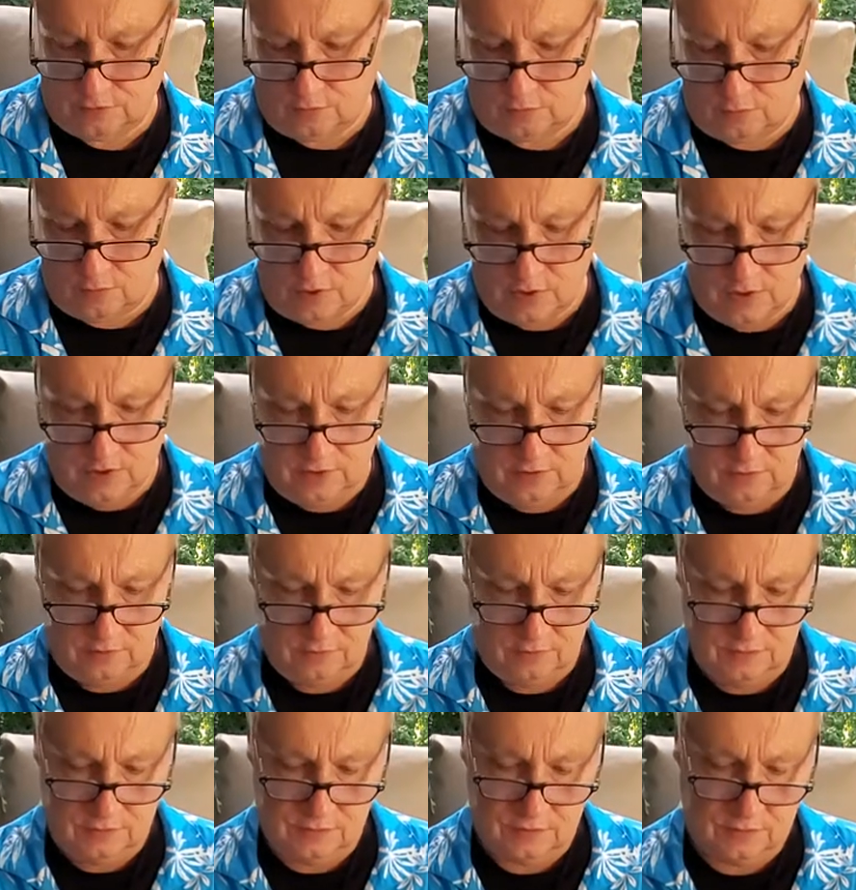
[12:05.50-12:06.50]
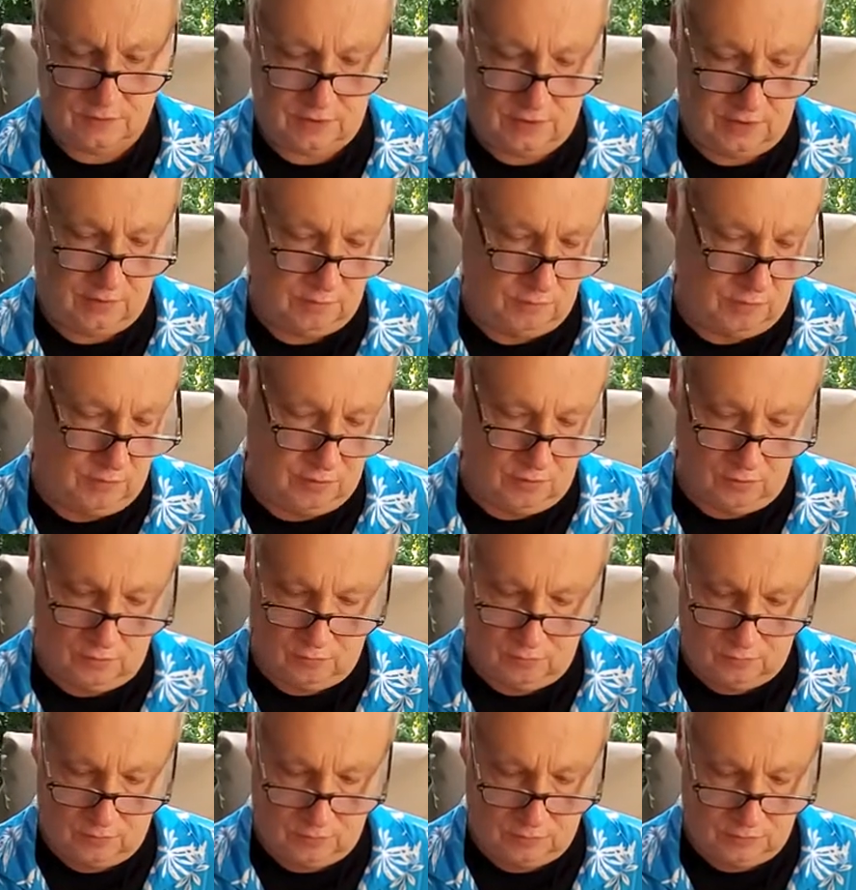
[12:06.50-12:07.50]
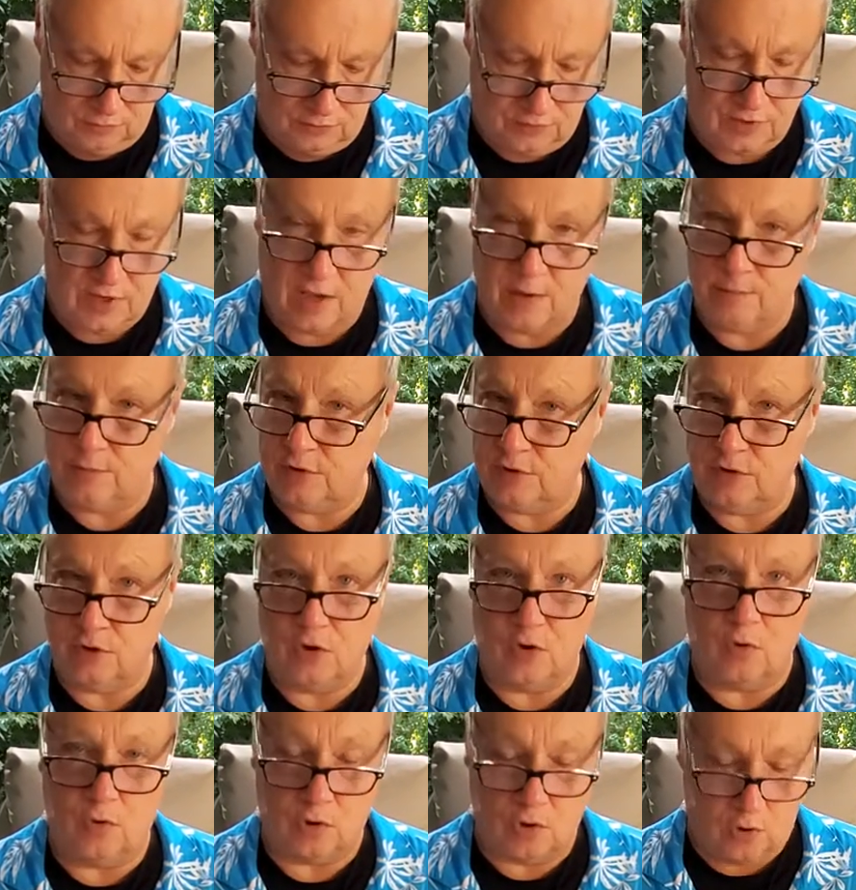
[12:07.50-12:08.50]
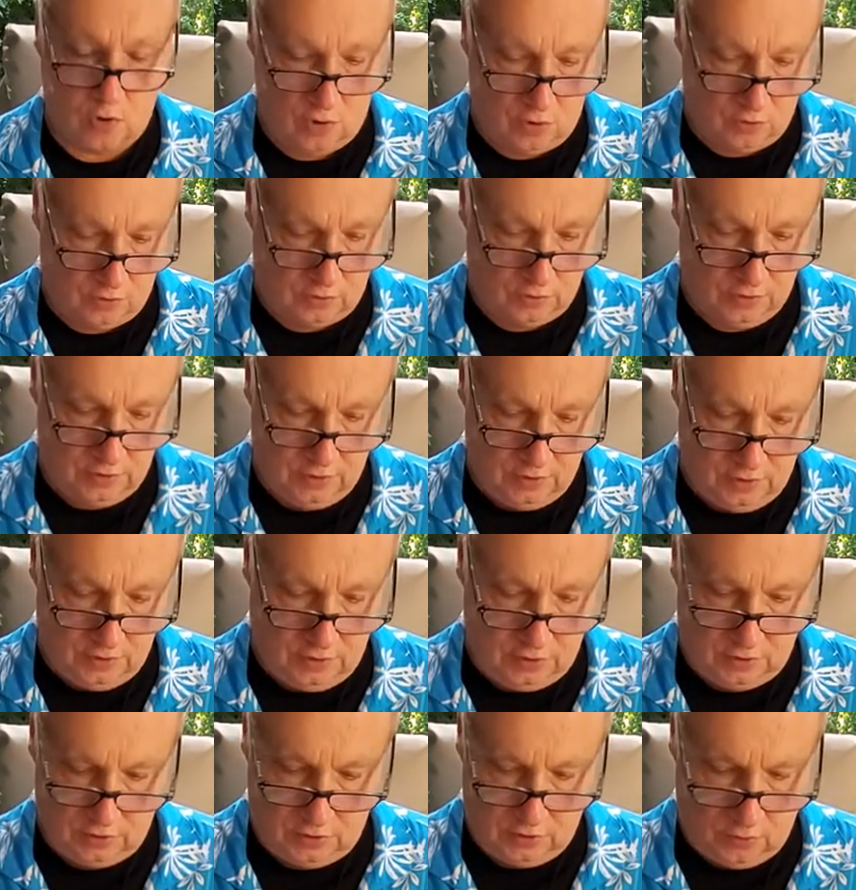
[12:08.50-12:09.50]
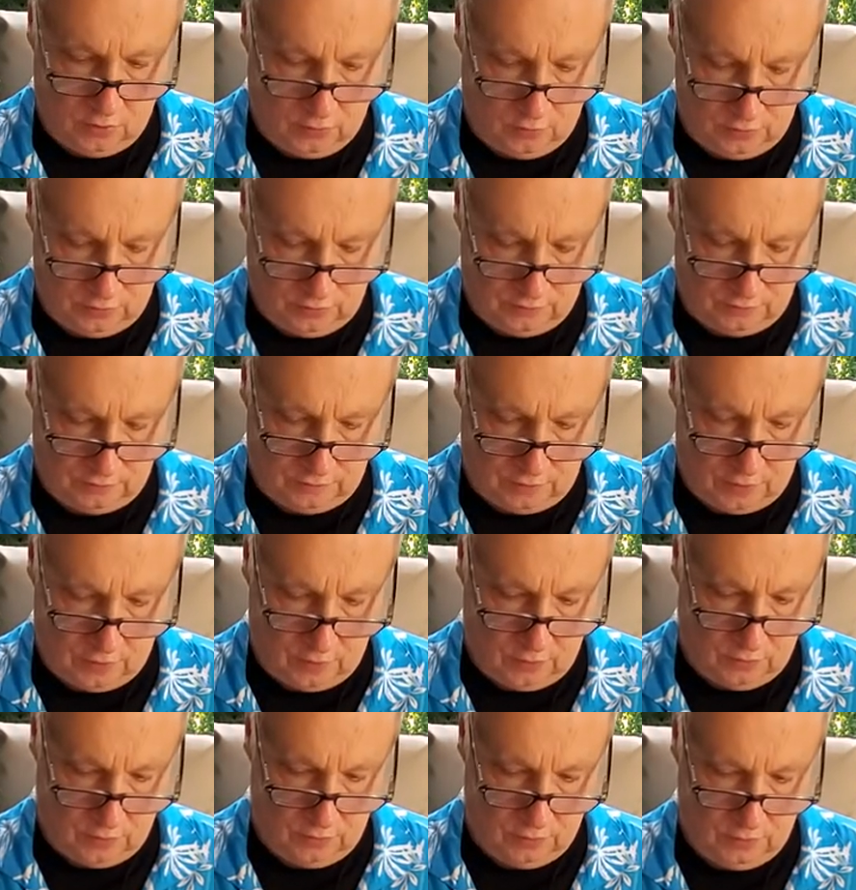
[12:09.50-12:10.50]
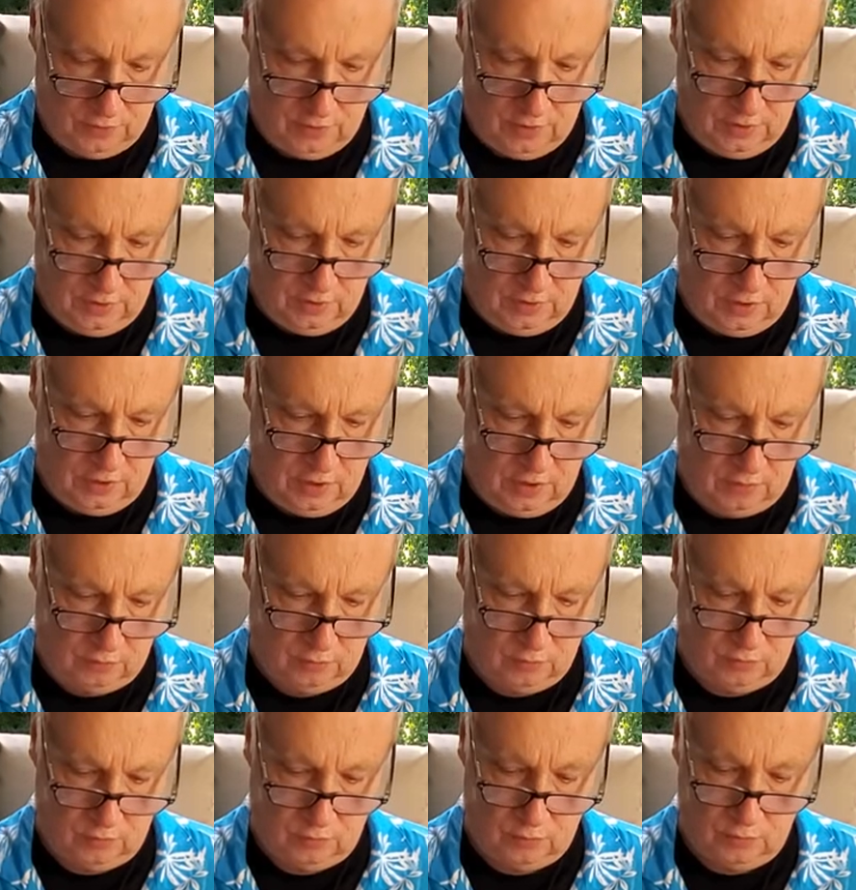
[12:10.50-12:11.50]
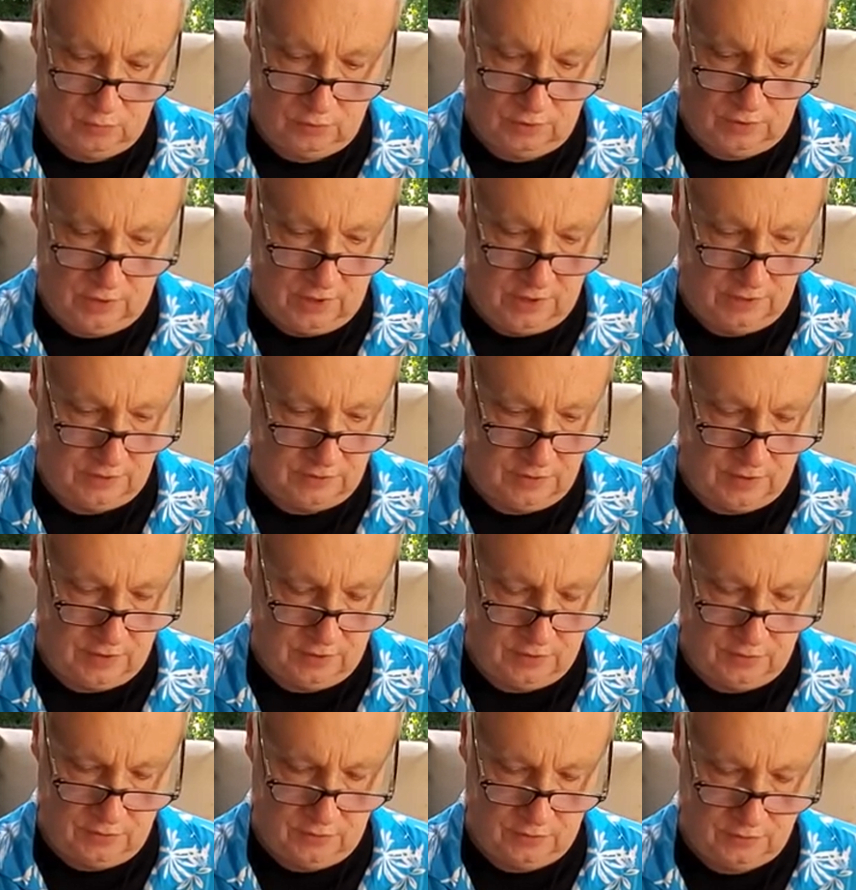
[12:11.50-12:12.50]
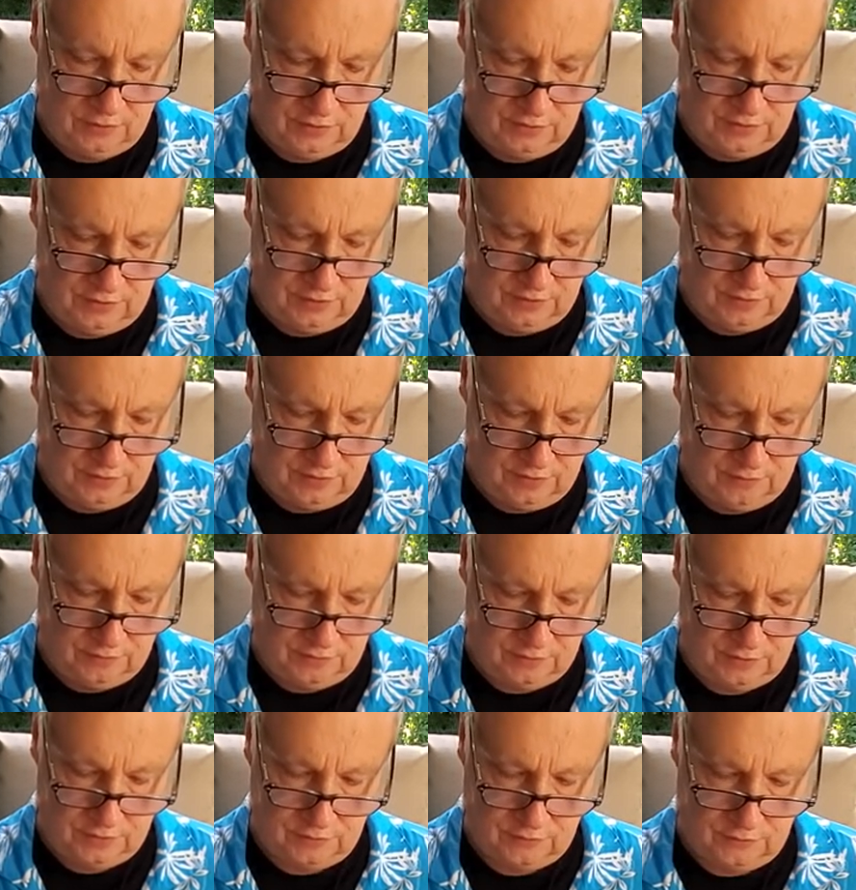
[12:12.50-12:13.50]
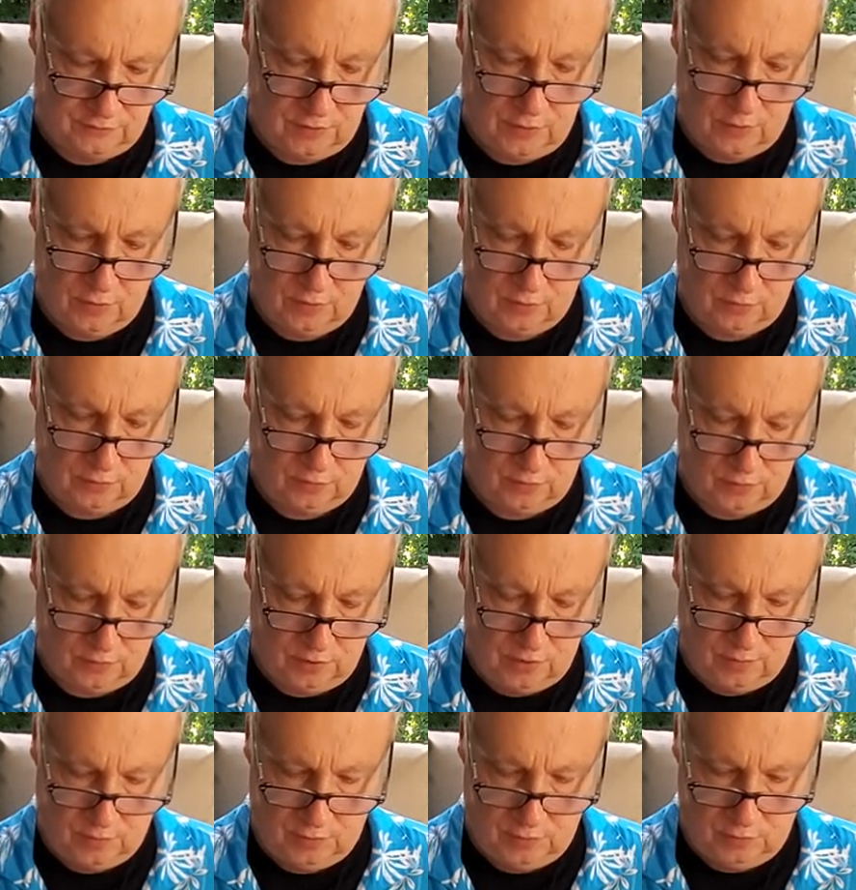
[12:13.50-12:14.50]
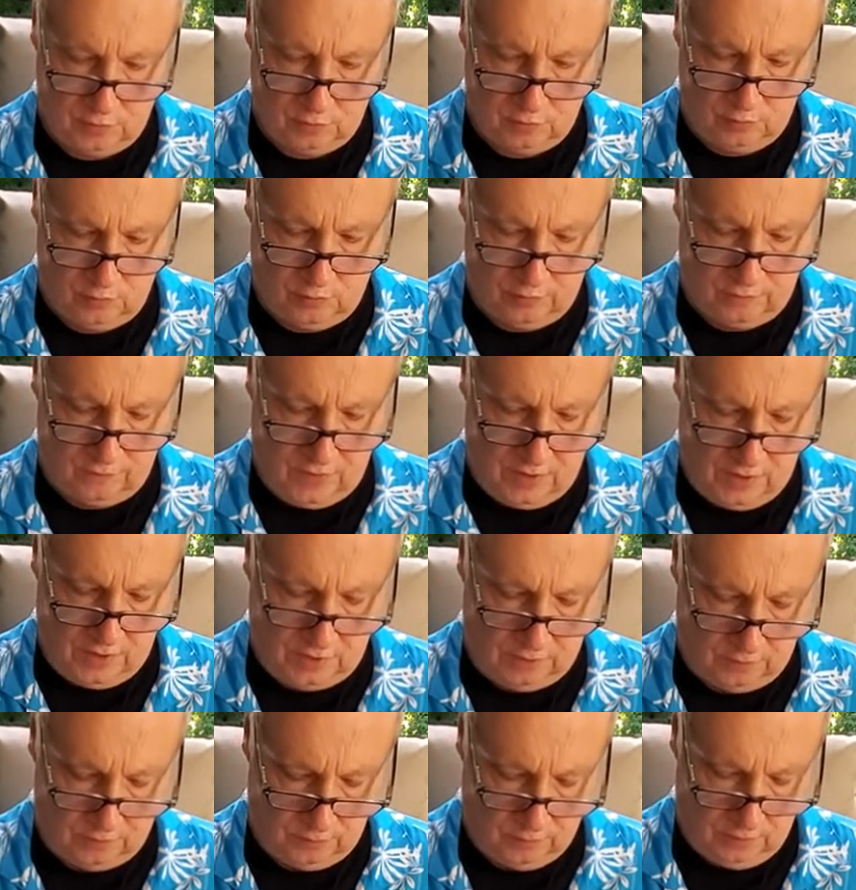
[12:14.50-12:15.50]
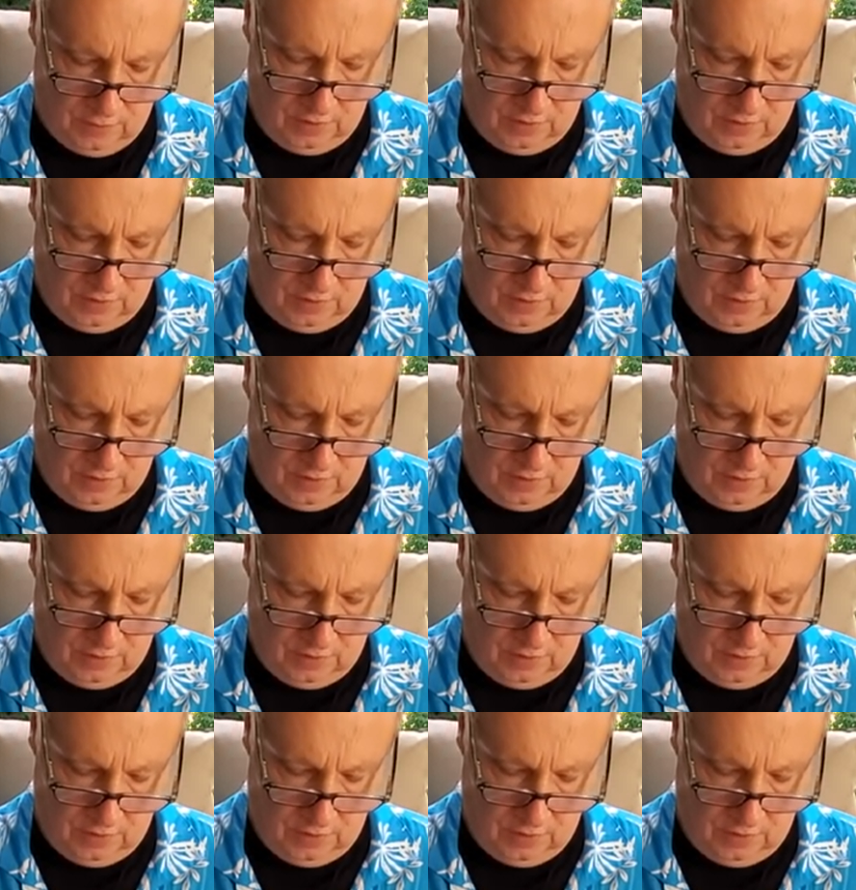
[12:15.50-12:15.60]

all right, it's like, you know, we're just happy to go along and go with the flow. And we really like that energy of just flowing. We're a mutable fire.